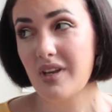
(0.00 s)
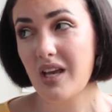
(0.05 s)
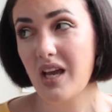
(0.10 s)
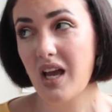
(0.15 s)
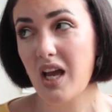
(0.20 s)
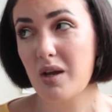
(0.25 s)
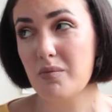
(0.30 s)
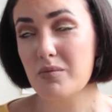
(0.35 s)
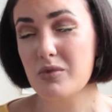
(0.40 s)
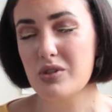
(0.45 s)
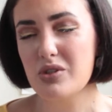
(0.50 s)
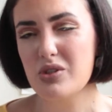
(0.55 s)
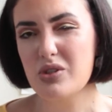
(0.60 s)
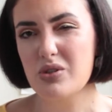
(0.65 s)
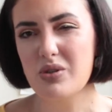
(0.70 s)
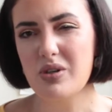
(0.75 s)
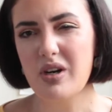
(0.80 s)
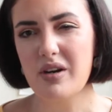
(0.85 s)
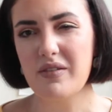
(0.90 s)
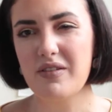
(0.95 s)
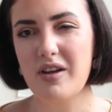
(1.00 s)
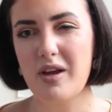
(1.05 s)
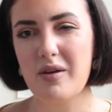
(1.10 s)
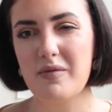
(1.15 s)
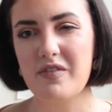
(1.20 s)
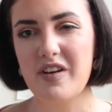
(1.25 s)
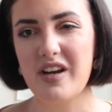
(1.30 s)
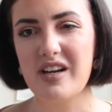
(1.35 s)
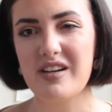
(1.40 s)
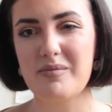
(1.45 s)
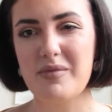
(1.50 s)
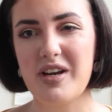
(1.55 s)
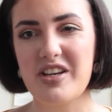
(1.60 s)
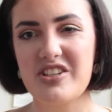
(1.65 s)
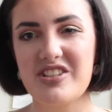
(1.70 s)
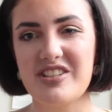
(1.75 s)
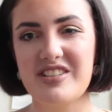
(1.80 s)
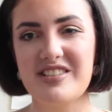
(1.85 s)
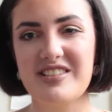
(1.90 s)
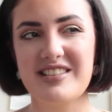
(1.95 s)
I'm not sure if I'm very
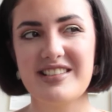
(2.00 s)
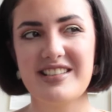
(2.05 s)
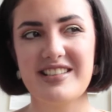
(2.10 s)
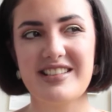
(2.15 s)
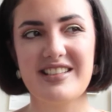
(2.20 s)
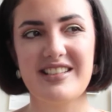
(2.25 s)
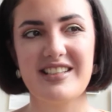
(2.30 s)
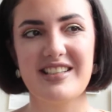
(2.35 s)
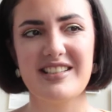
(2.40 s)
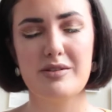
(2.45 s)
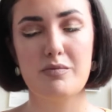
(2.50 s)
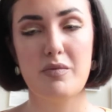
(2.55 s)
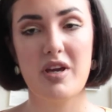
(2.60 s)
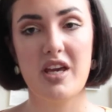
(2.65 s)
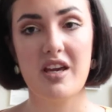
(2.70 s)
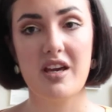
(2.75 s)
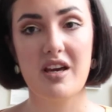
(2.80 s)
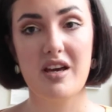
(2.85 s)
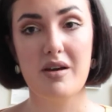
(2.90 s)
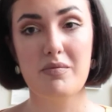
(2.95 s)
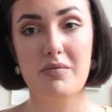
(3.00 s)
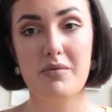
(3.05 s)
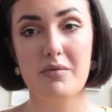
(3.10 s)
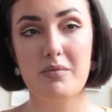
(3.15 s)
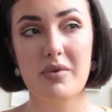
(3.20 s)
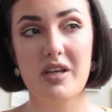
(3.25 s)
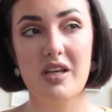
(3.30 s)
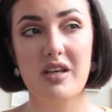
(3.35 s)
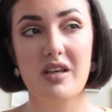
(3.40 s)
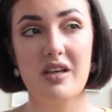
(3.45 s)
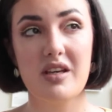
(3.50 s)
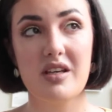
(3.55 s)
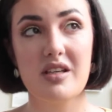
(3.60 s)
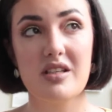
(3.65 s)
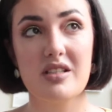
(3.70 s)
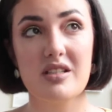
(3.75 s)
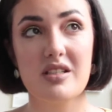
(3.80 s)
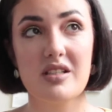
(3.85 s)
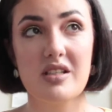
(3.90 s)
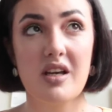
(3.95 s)
much interested in his makeup,
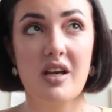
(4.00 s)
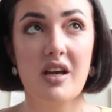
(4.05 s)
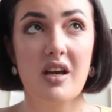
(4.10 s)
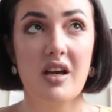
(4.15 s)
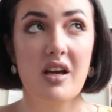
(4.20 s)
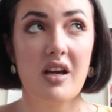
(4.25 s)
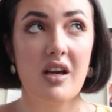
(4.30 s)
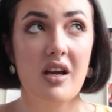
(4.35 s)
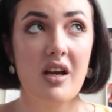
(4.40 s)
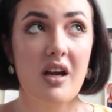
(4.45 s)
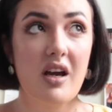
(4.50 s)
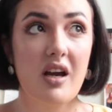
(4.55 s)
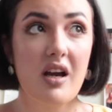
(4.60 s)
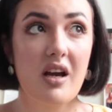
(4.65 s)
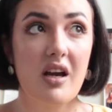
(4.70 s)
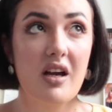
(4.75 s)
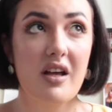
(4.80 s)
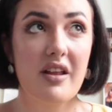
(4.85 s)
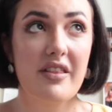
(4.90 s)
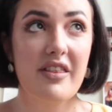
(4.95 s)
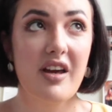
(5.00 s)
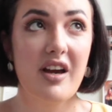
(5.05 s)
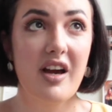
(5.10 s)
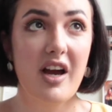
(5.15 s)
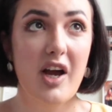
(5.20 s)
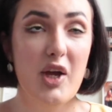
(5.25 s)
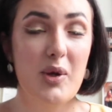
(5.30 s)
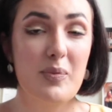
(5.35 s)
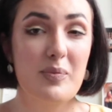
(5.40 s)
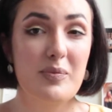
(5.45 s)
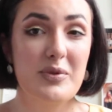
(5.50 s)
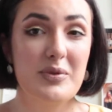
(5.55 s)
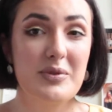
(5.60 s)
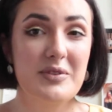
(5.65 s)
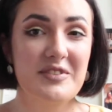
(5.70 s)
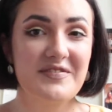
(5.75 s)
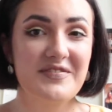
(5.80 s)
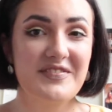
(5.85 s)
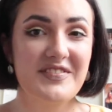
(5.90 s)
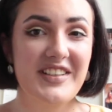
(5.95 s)
because the hype
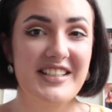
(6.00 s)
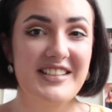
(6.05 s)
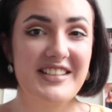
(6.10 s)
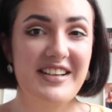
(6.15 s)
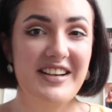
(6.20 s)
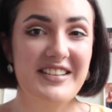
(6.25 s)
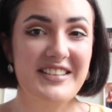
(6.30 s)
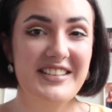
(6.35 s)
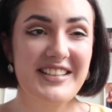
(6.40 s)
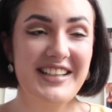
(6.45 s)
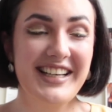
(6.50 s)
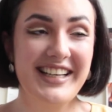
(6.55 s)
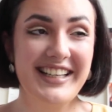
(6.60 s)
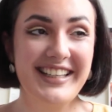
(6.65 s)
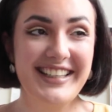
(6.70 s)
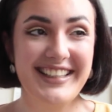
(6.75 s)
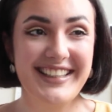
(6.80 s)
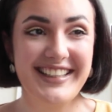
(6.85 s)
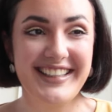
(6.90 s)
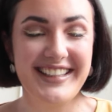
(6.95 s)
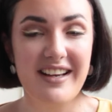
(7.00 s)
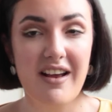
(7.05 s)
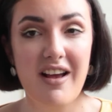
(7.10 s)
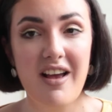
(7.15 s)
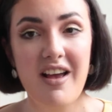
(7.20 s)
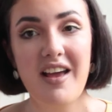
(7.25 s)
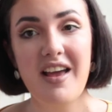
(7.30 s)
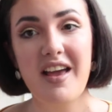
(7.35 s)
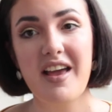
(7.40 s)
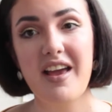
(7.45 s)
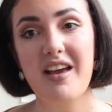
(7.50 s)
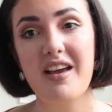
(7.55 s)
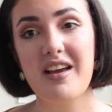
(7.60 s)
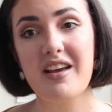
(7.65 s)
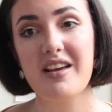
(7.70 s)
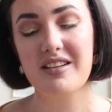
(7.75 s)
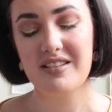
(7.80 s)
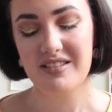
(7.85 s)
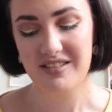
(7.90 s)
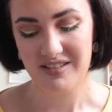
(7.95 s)
has gone.
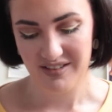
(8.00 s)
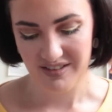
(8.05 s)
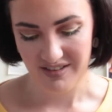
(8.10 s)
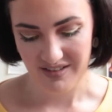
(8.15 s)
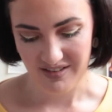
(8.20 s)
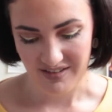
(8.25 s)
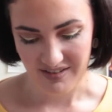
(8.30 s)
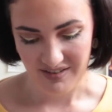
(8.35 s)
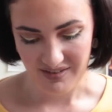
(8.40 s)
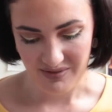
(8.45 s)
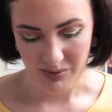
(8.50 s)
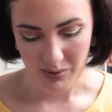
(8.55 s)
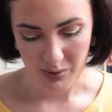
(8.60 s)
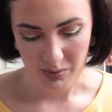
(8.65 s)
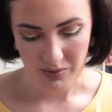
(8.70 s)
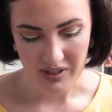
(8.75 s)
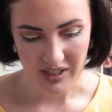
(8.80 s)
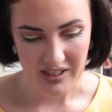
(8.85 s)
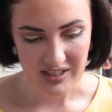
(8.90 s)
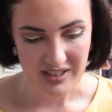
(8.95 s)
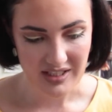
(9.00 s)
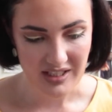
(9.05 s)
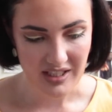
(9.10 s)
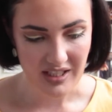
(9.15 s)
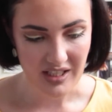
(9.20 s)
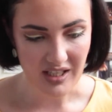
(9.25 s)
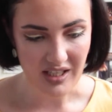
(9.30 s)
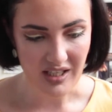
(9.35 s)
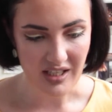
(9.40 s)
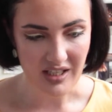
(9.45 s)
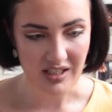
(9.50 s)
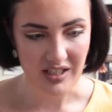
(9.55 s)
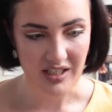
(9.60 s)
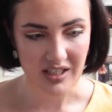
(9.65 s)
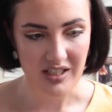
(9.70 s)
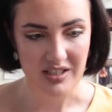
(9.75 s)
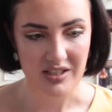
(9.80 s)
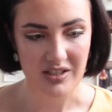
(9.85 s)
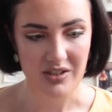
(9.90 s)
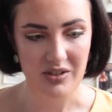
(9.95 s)
And from what I see in
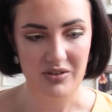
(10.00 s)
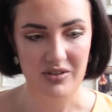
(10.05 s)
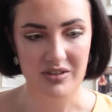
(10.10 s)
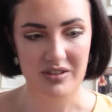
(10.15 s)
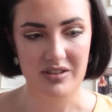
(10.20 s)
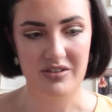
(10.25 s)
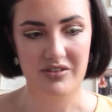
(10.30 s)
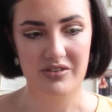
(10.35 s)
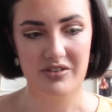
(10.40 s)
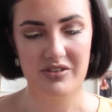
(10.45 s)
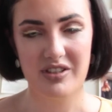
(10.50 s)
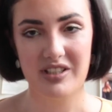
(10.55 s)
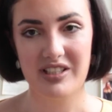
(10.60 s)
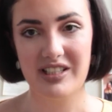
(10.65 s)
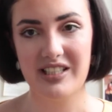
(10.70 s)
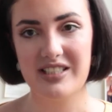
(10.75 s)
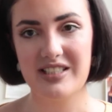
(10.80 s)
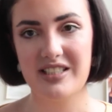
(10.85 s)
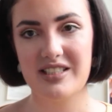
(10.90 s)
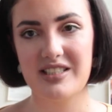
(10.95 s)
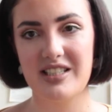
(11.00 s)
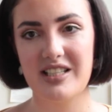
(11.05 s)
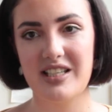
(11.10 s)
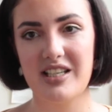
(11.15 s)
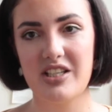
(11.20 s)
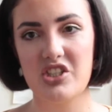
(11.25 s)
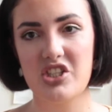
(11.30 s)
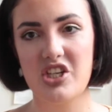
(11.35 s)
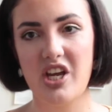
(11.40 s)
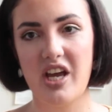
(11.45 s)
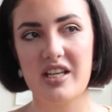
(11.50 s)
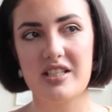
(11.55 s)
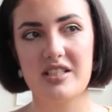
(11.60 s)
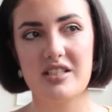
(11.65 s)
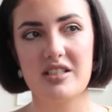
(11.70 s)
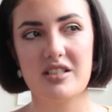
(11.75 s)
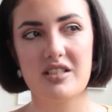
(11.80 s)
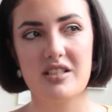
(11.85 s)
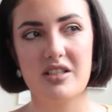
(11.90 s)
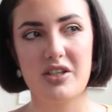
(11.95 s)
his newest releases, he
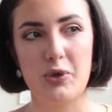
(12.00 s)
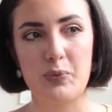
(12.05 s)
just